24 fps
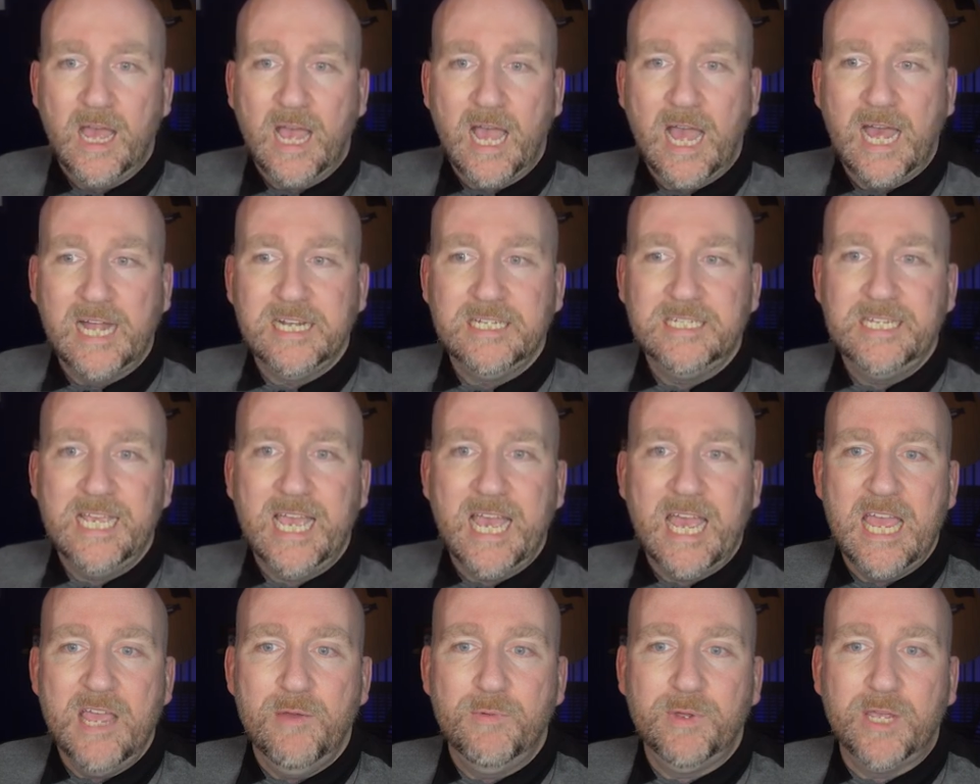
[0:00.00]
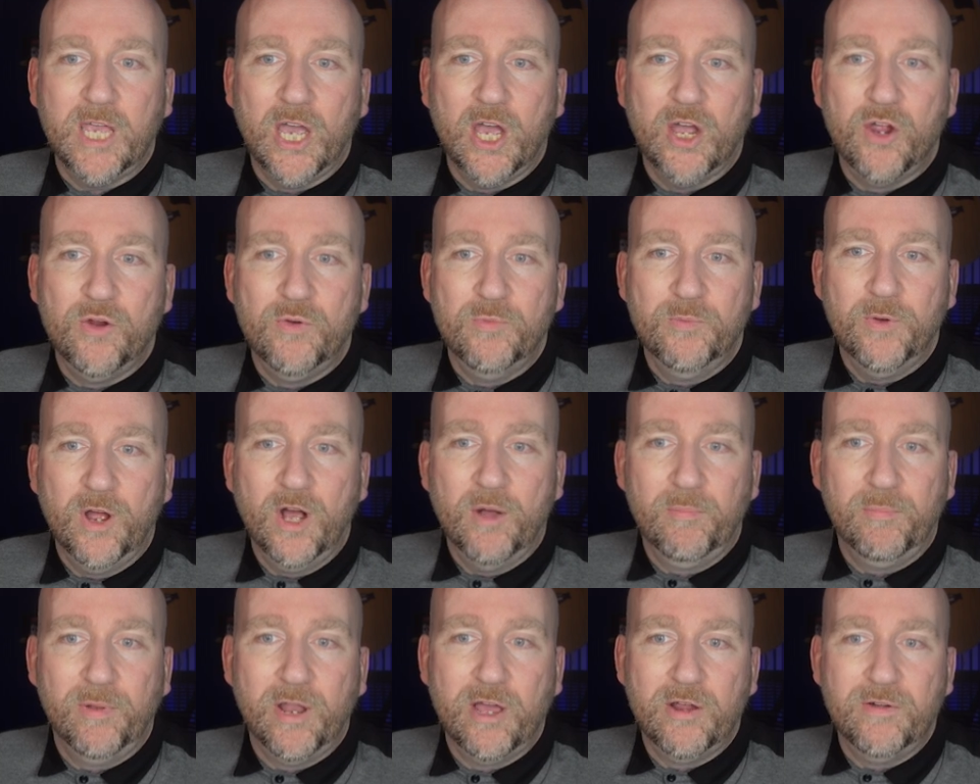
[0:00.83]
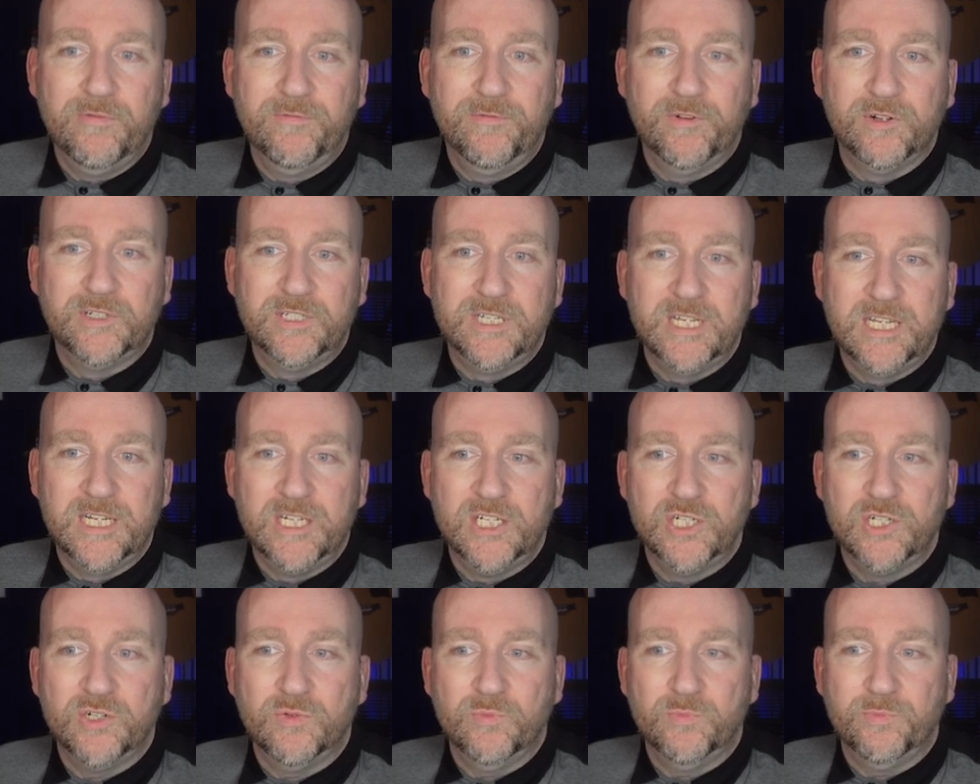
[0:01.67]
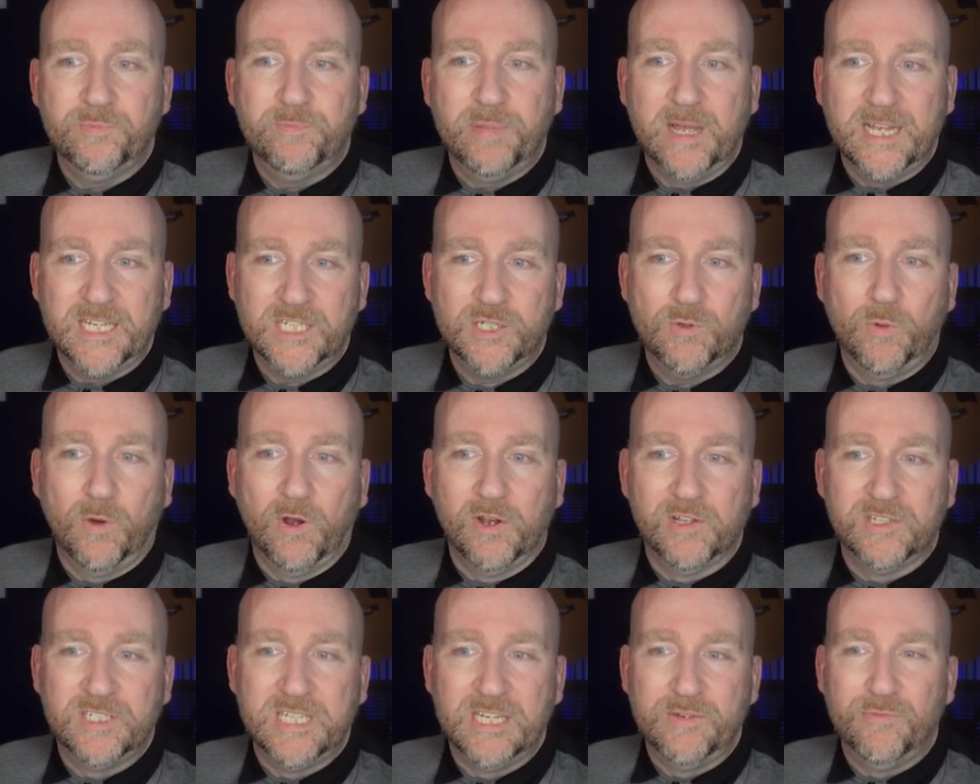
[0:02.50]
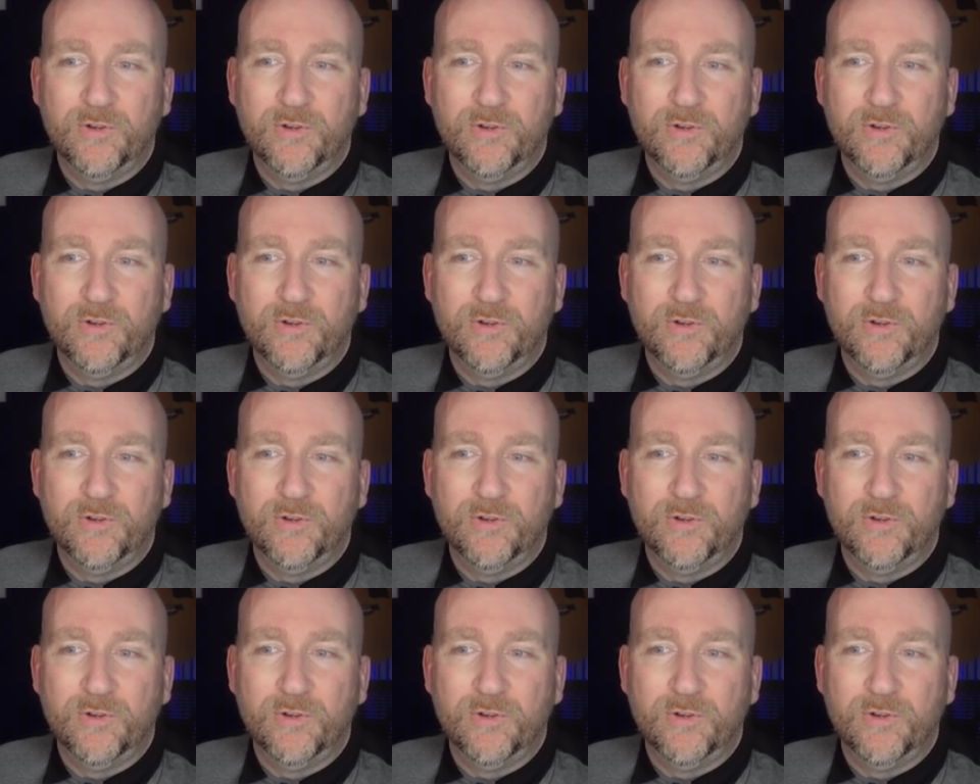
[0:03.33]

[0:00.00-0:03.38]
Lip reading: And yeah, here we go. Upload footage, best quality.